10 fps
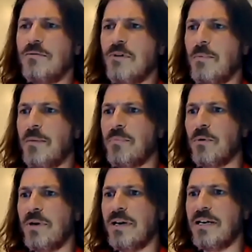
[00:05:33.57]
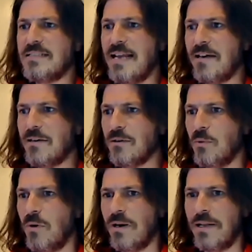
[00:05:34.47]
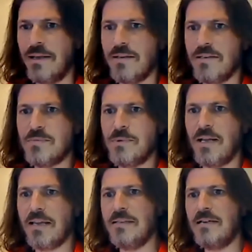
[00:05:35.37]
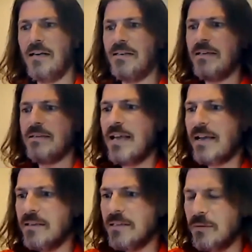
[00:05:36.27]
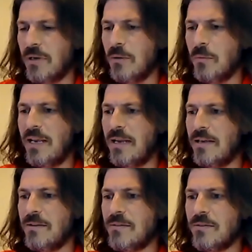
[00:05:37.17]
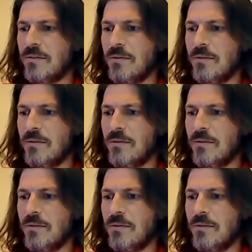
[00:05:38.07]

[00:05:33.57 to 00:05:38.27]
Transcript: remember what a standard one is, but I can tell you exactly what it weighs.